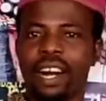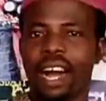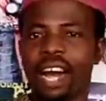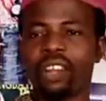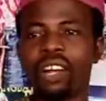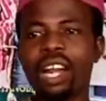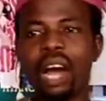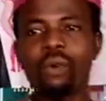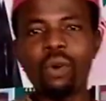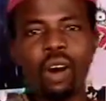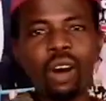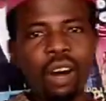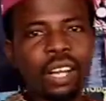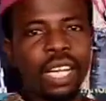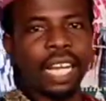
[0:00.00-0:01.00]
Another
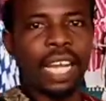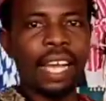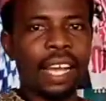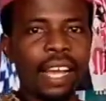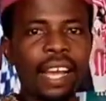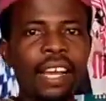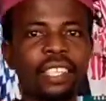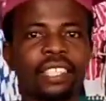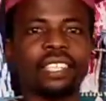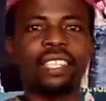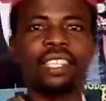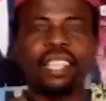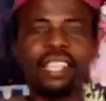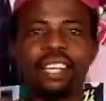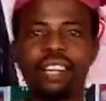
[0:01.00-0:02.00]
one is
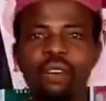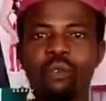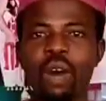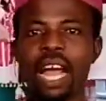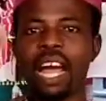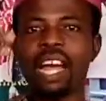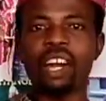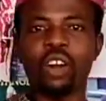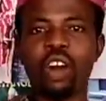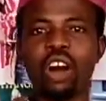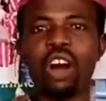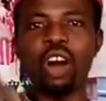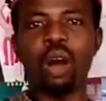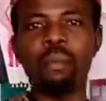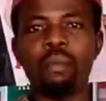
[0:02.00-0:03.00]

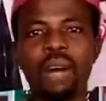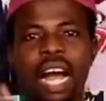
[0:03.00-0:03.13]
welcome